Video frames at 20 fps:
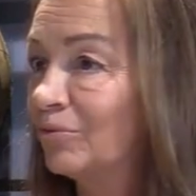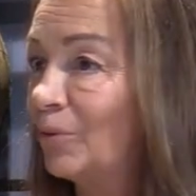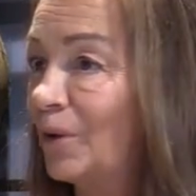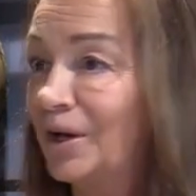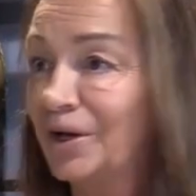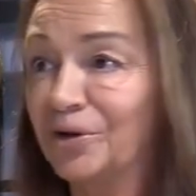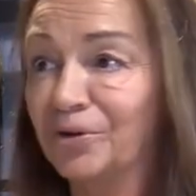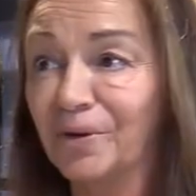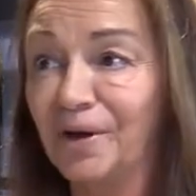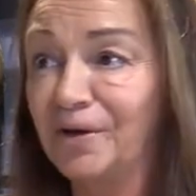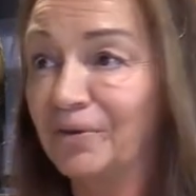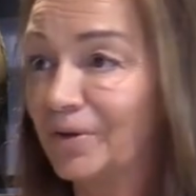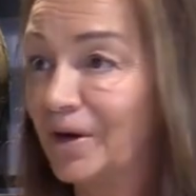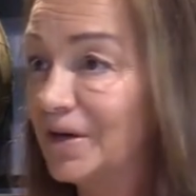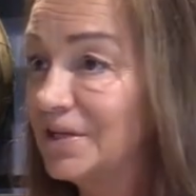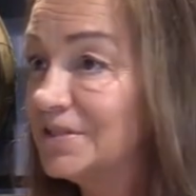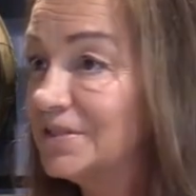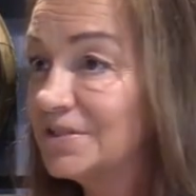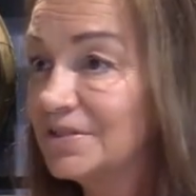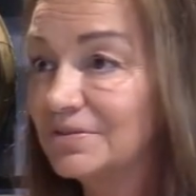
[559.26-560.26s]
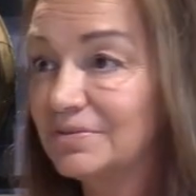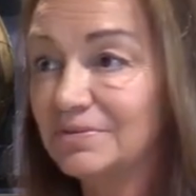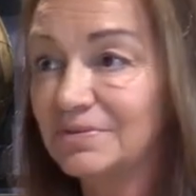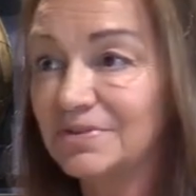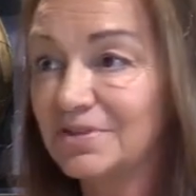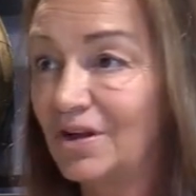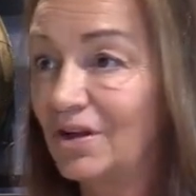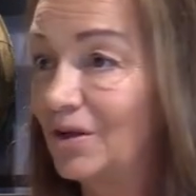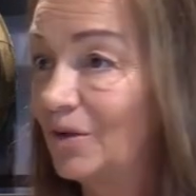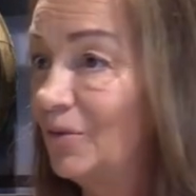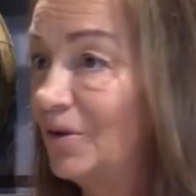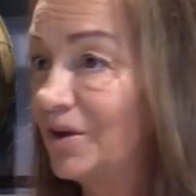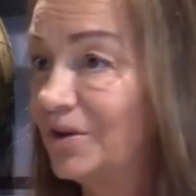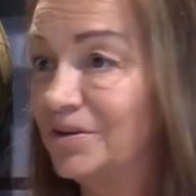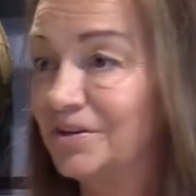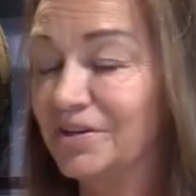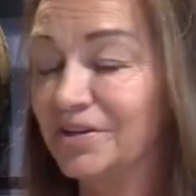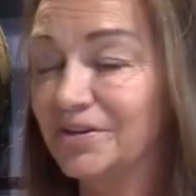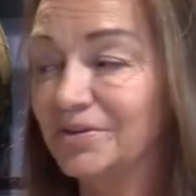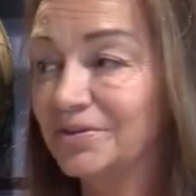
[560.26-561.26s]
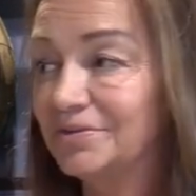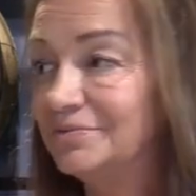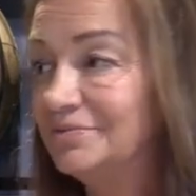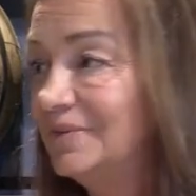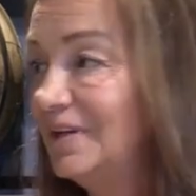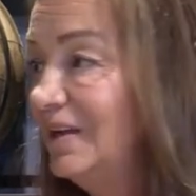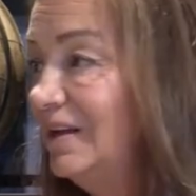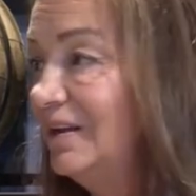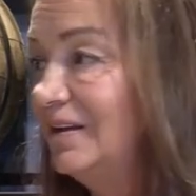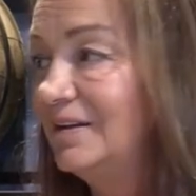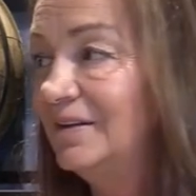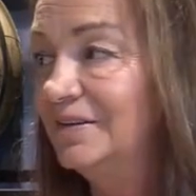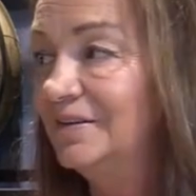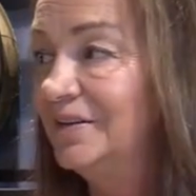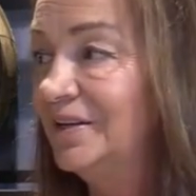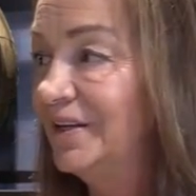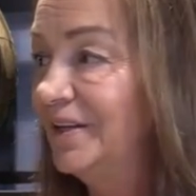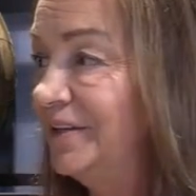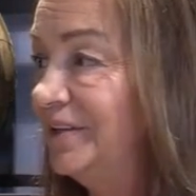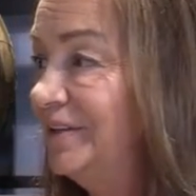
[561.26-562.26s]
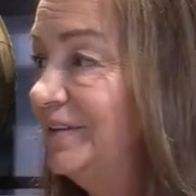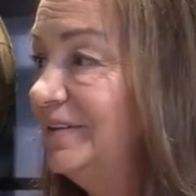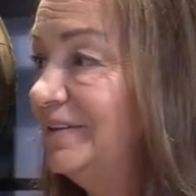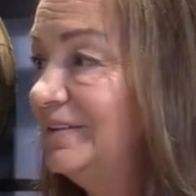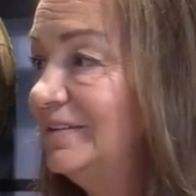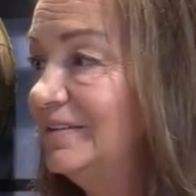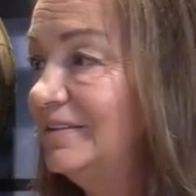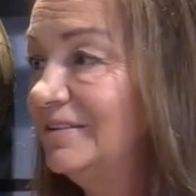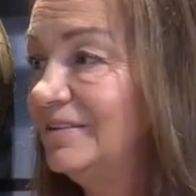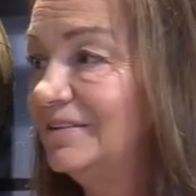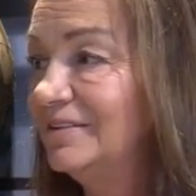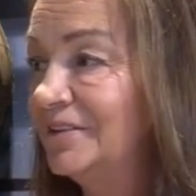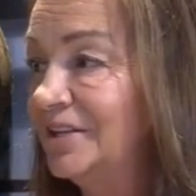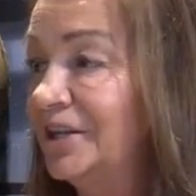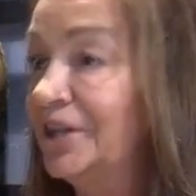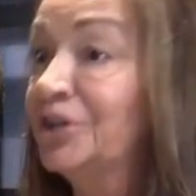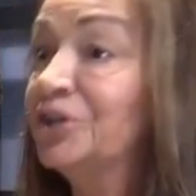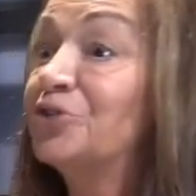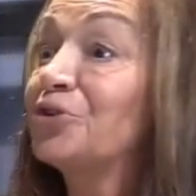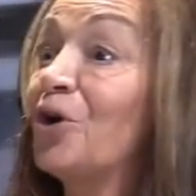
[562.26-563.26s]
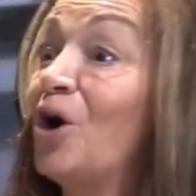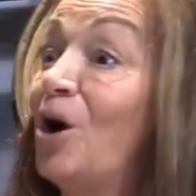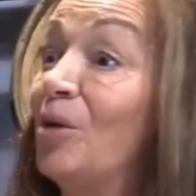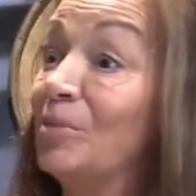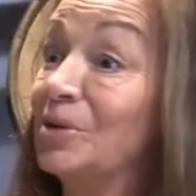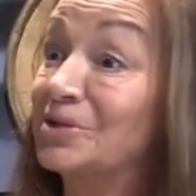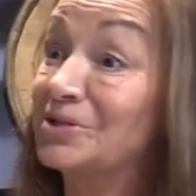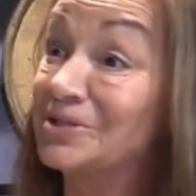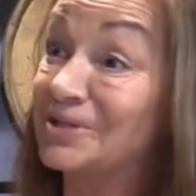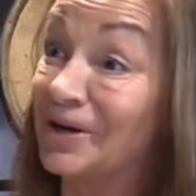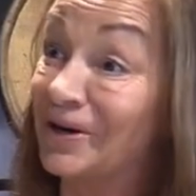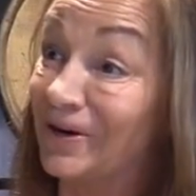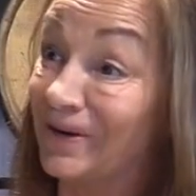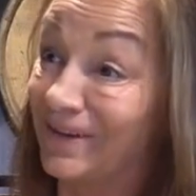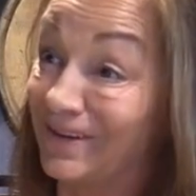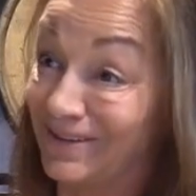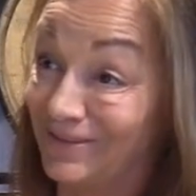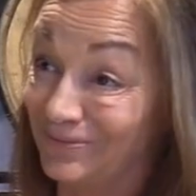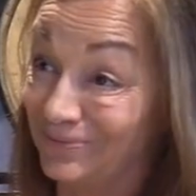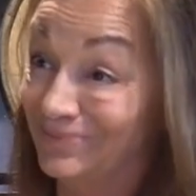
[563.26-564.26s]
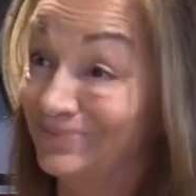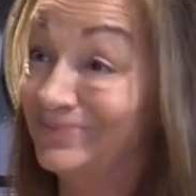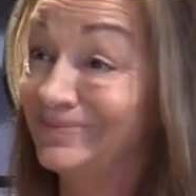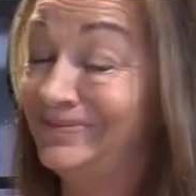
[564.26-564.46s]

run a great race. That's all I wanted to do. And then drama started.